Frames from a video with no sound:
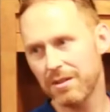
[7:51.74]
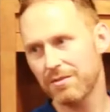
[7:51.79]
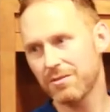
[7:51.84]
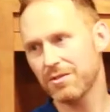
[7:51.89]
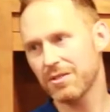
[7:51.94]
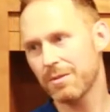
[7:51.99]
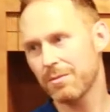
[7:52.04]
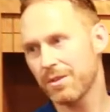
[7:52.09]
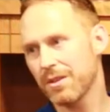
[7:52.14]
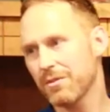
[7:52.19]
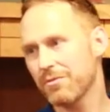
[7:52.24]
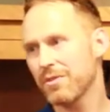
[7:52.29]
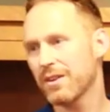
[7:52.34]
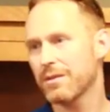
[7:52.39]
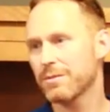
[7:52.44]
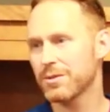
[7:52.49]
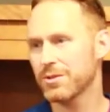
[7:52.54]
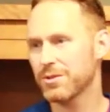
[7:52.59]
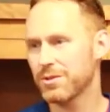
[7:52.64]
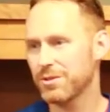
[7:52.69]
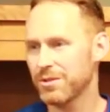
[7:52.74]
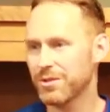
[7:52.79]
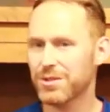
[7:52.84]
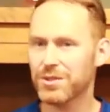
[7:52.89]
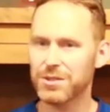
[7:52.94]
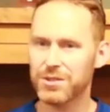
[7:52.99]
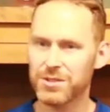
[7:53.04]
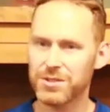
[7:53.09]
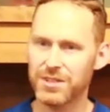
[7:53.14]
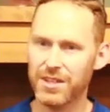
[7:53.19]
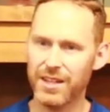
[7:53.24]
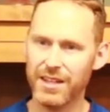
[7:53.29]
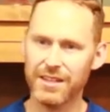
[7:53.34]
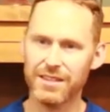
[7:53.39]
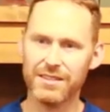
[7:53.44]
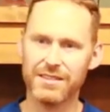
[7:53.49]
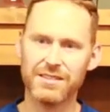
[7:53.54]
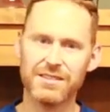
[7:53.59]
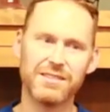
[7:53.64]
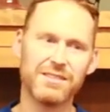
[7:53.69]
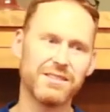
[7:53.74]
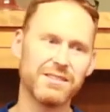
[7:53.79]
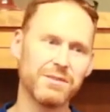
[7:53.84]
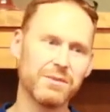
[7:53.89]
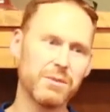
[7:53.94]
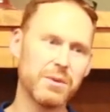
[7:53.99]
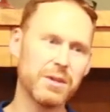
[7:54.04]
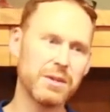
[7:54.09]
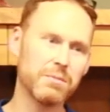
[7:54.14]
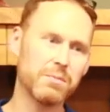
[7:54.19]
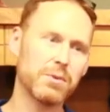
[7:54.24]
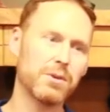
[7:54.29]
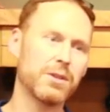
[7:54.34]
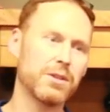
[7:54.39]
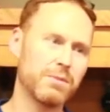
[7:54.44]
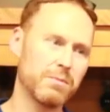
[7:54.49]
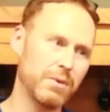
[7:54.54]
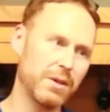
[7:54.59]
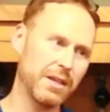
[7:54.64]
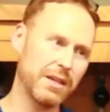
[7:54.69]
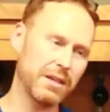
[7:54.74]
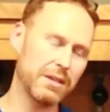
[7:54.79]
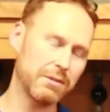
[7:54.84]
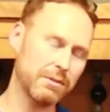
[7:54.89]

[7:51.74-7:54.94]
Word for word: of some of the pharmaceuticals that we can put in pain